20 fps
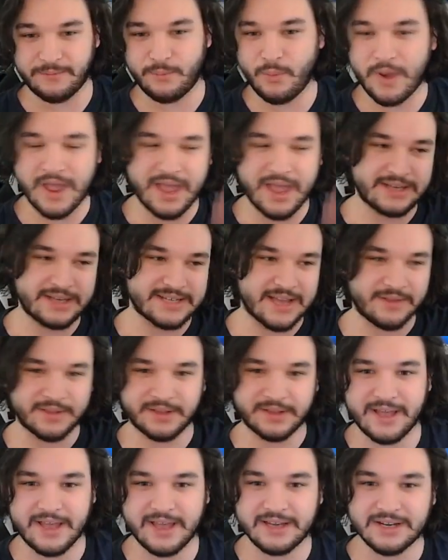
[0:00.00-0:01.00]
way down the
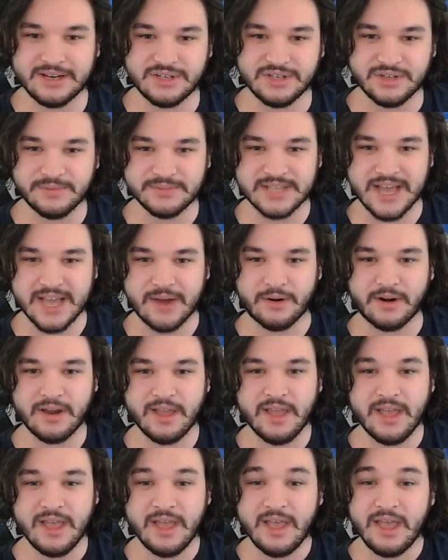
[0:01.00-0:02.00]
line in Doom Tower.
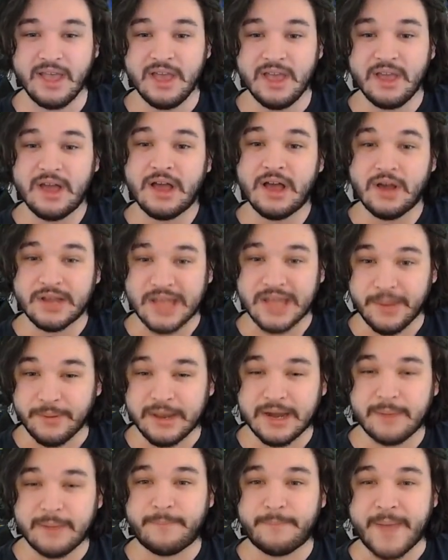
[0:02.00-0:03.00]
Okay, we
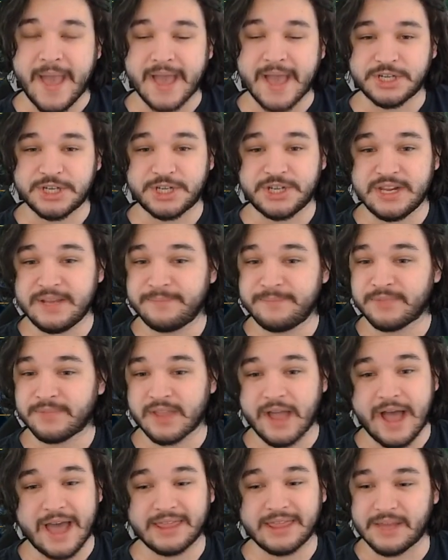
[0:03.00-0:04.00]
got a Banshee.
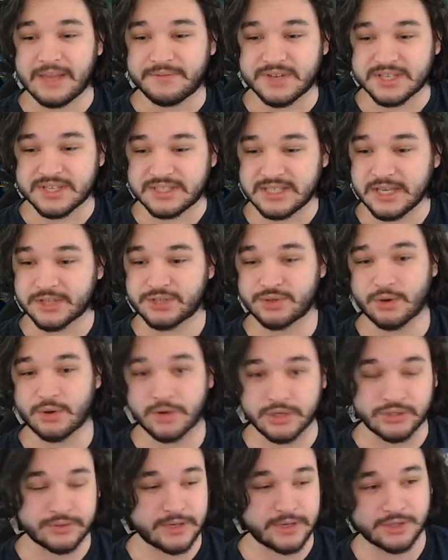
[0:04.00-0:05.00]
I'd love to see a
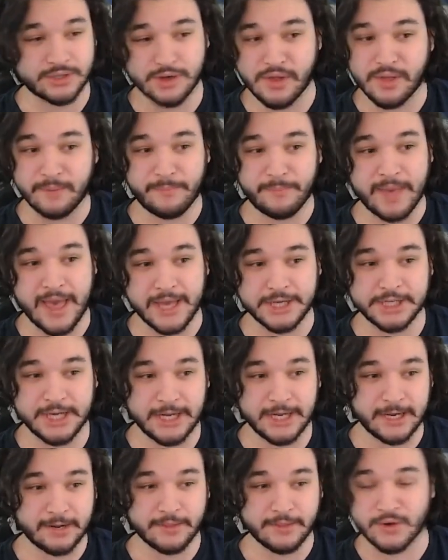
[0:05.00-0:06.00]
sorceress or another banshee to get another